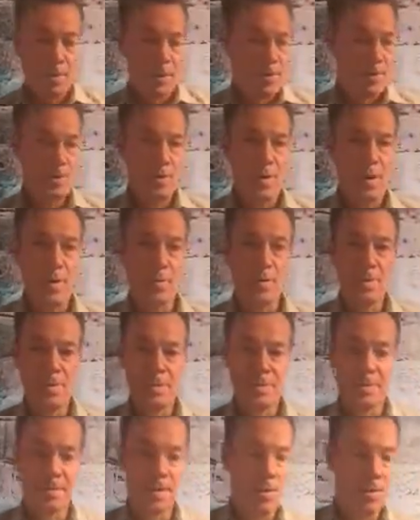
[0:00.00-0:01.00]
So I'm going to
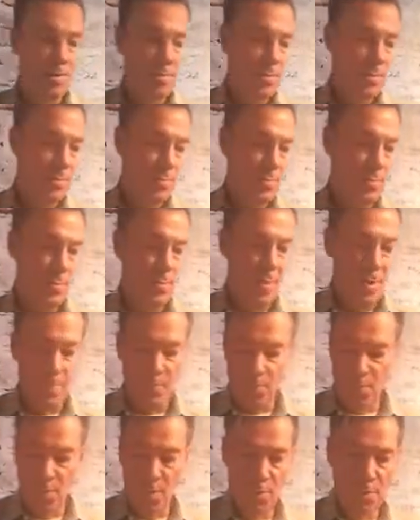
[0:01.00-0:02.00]
start with my
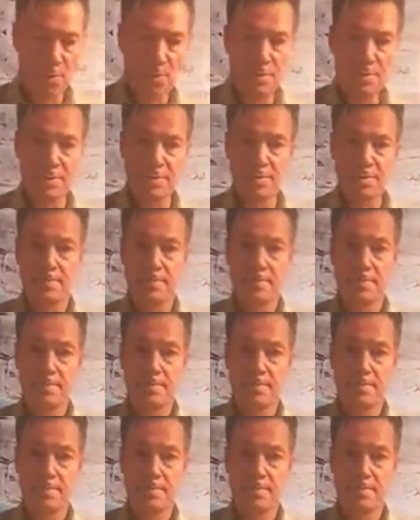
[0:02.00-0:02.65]
produce,